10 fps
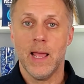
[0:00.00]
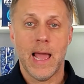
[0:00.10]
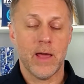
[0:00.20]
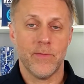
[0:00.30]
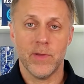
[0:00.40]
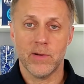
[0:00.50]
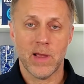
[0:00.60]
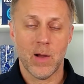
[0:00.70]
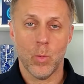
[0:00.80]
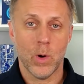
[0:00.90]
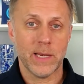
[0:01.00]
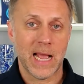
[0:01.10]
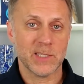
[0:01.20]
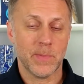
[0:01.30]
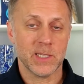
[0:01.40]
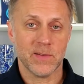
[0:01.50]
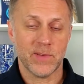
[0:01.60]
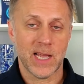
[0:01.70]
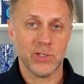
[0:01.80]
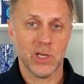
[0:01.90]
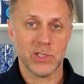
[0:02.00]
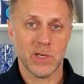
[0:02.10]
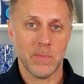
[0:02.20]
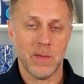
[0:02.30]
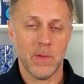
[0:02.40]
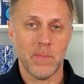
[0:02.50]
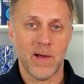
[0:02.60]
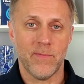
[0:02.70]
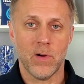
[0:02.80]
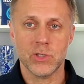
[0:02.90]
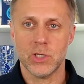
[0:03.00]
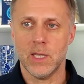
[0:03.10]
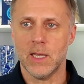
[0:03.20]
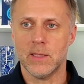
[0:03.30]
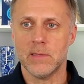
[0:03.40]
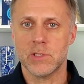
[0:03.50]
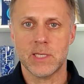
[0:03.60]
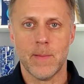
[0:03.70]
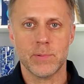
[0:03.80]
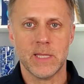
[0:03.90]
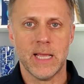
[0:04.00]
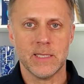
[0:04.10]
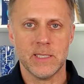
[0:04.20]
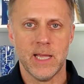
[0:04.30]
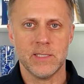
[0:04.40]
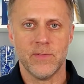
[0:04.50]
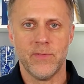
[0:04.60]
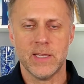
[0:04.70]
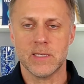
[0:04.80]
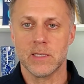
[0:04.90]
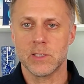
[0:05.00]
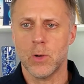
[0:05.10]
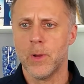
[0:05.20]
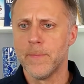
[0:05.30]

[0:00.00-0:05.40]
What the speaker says: how to figure out what aspects of digestion may be malfunctioning and then steps they can take to fix it. So